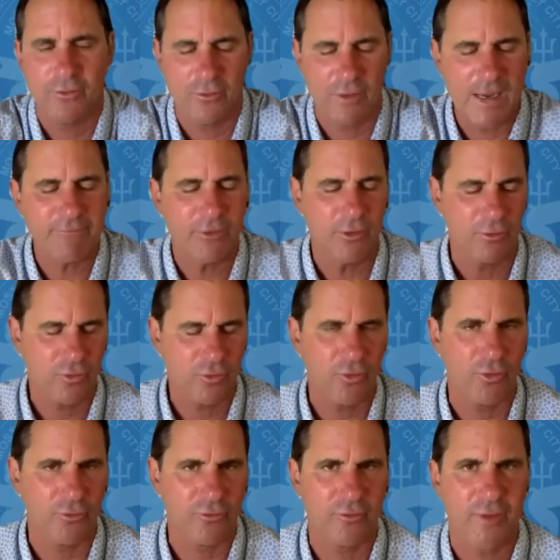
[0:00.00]
So having those
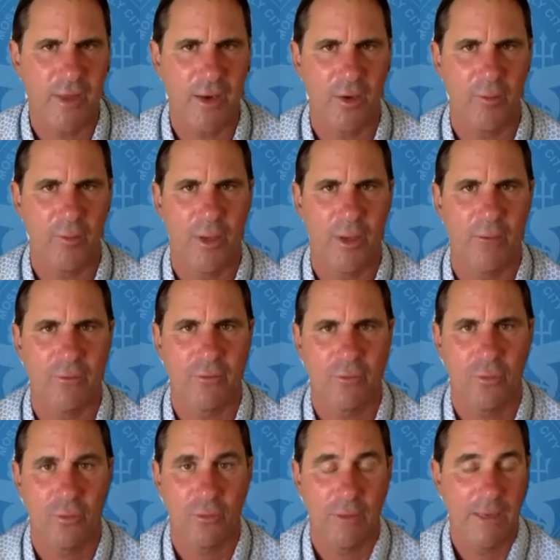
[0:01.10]
turtles in San Diego Bay was cool.